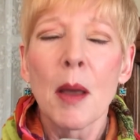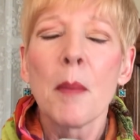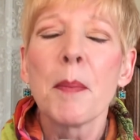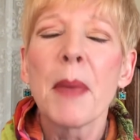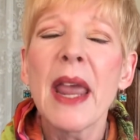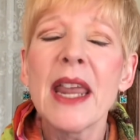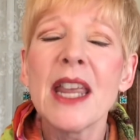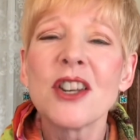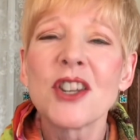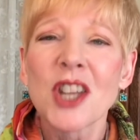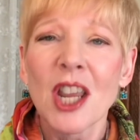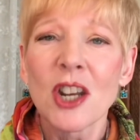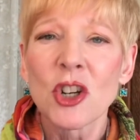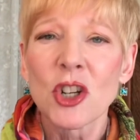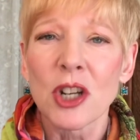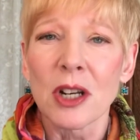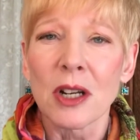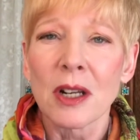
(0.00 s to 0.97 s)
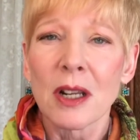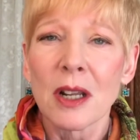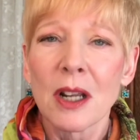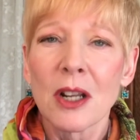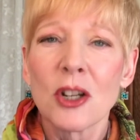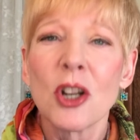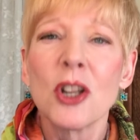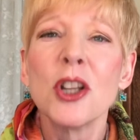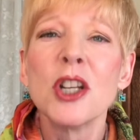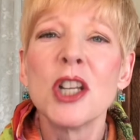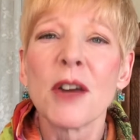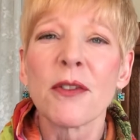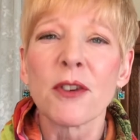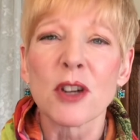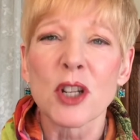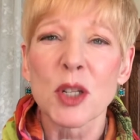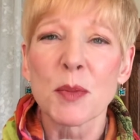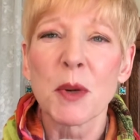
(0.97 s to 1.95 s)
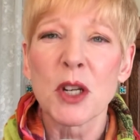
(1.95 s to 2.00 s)
Pay attention to the
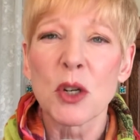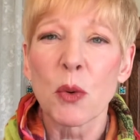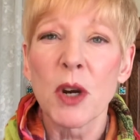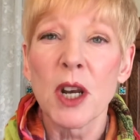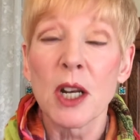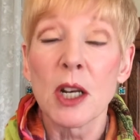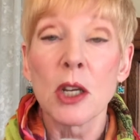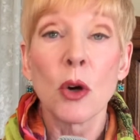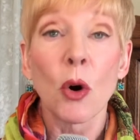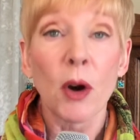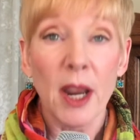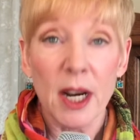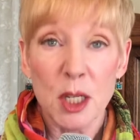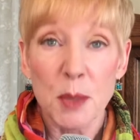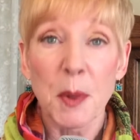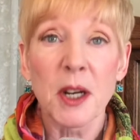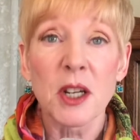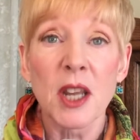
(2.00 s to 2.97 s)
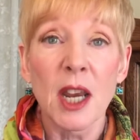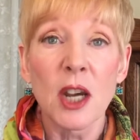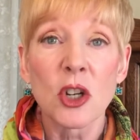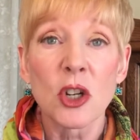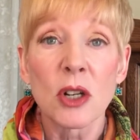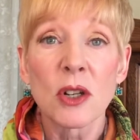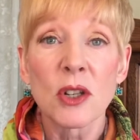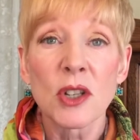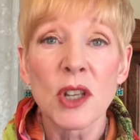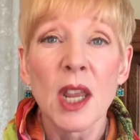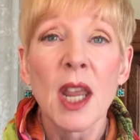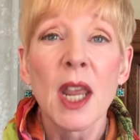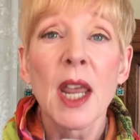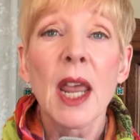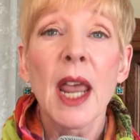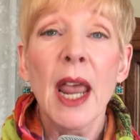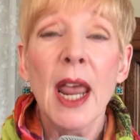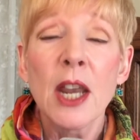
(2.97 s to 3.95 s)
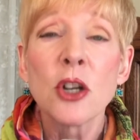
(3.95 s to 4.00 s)
difference between your expectations
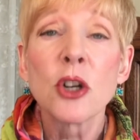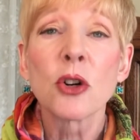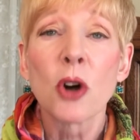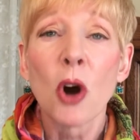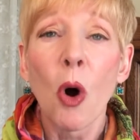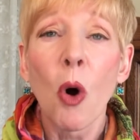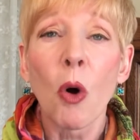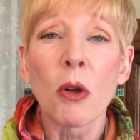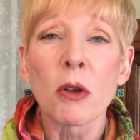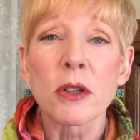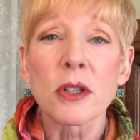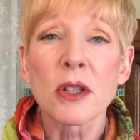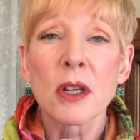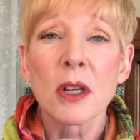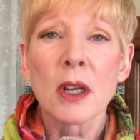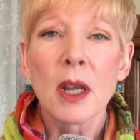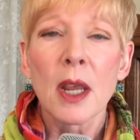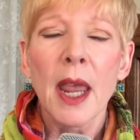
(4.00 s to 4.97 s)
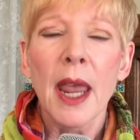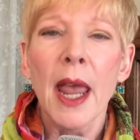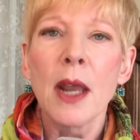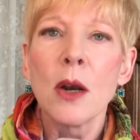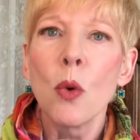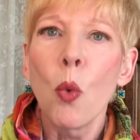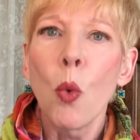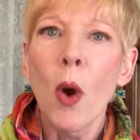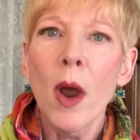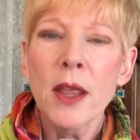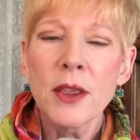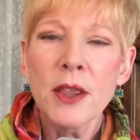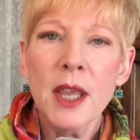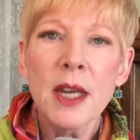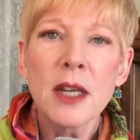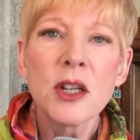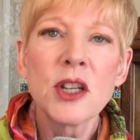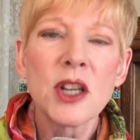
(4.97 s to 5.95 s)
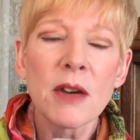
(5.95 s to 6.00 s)
and your goals, and when
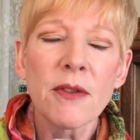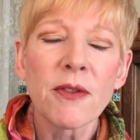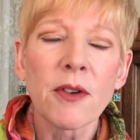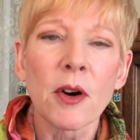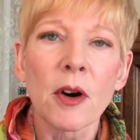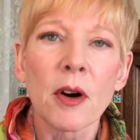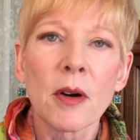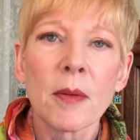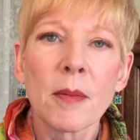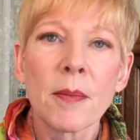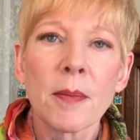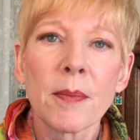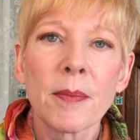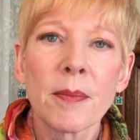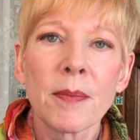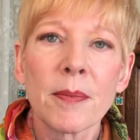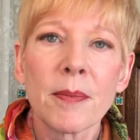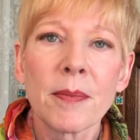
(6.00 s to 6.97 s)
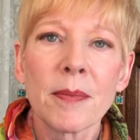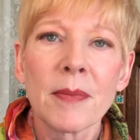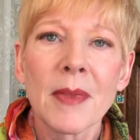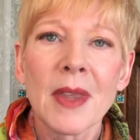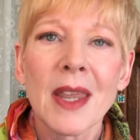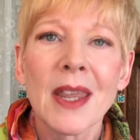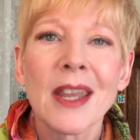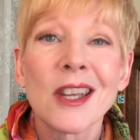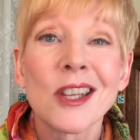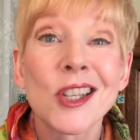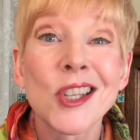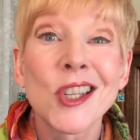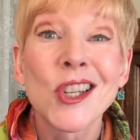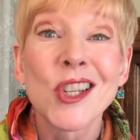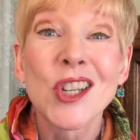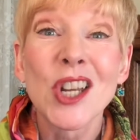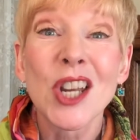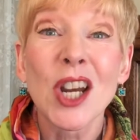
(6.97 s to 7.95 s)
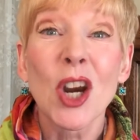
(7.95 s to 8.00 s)
they differ,
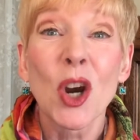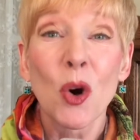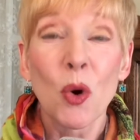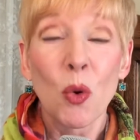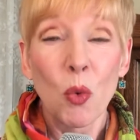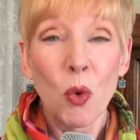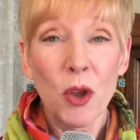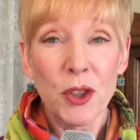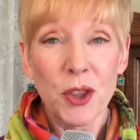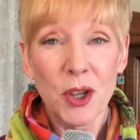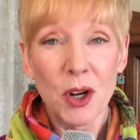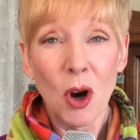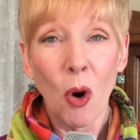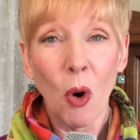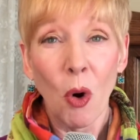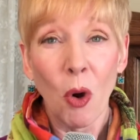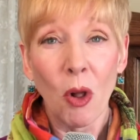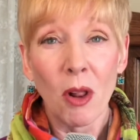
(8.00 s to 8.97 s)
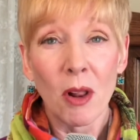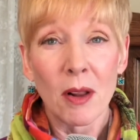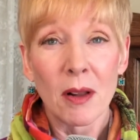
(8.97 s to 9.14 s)
stick with the goal.